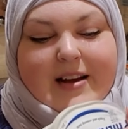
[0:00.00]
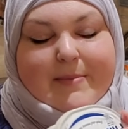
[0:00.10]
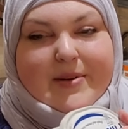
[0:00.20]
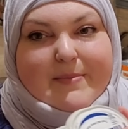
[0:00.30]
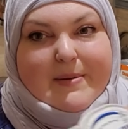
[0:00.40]

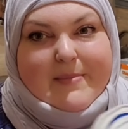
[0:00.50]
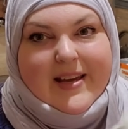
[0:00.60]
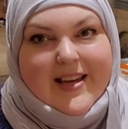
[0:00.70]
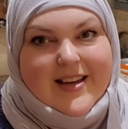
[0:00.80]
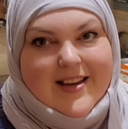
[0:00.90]
I'm going to be
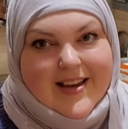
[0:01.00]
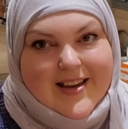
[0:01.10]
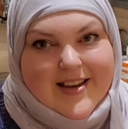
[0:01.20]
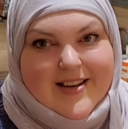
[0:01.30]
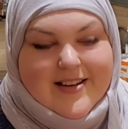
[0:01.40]
making
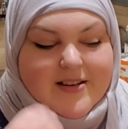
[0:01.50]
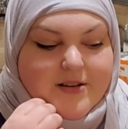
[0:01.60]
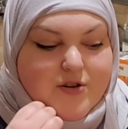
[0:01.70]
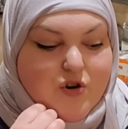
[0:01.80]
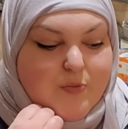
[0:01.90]
a
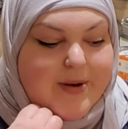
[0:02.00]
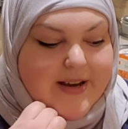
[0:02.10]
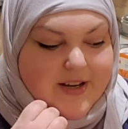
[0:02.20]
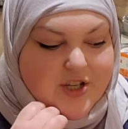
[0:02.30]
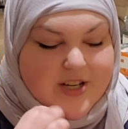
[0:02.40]
no-bake